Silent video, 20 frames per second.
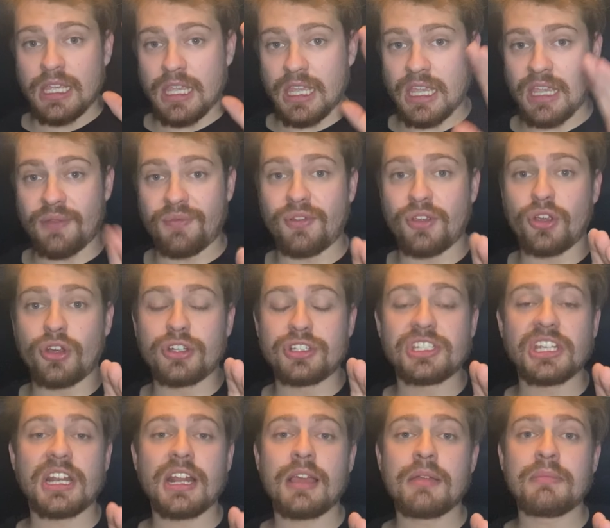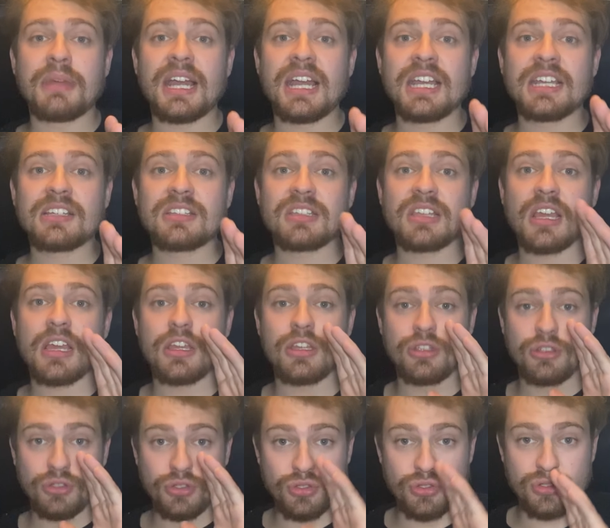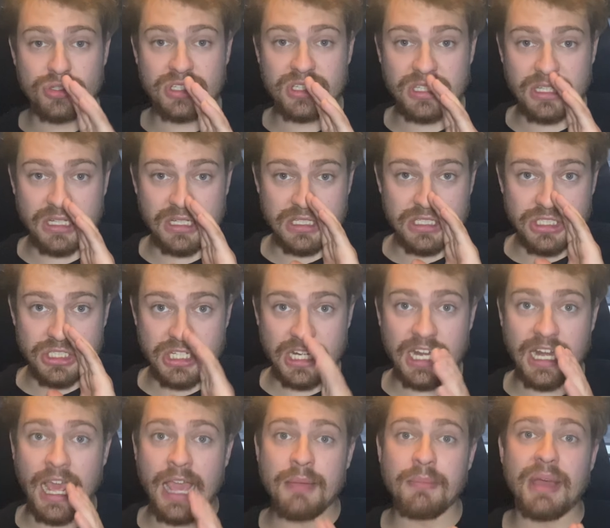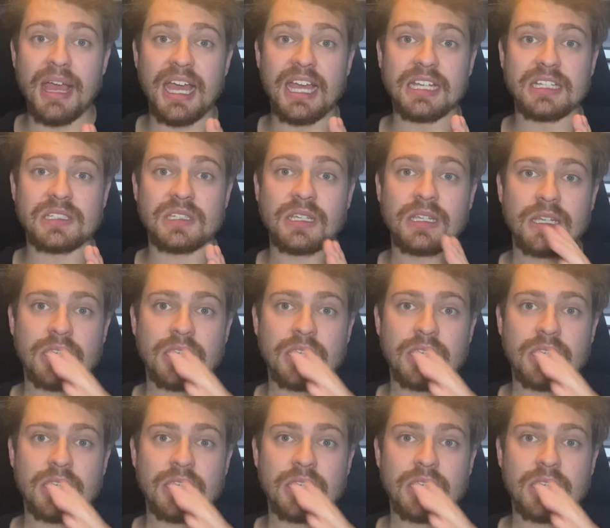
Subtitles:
If you got Gen 8 mags, use Gen 8 mags.